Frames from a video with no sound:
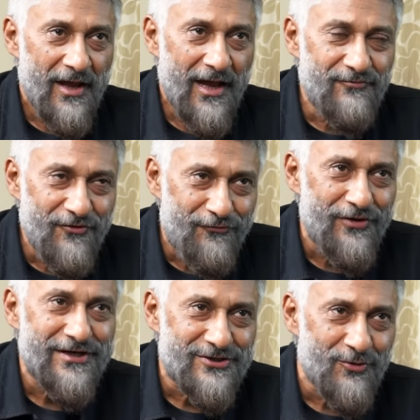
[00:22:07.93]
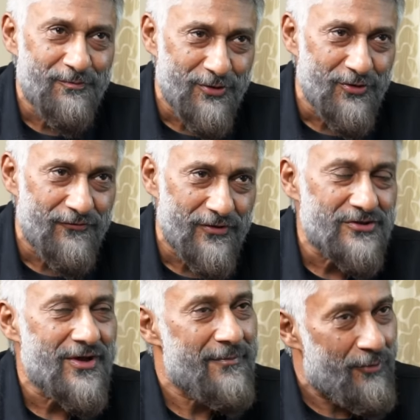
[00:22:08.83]
And we fit it so beautifully.
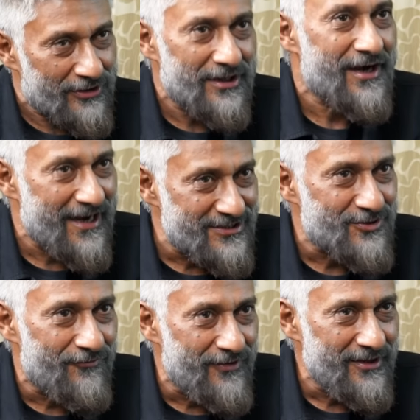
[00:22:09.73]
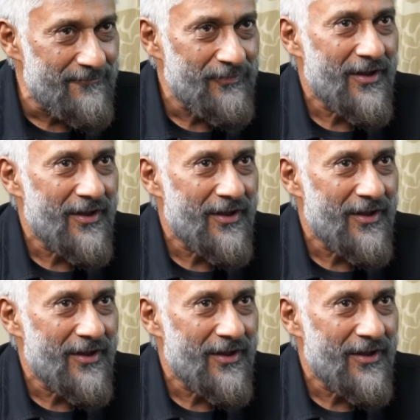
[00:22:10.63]
So I bought the rights of it.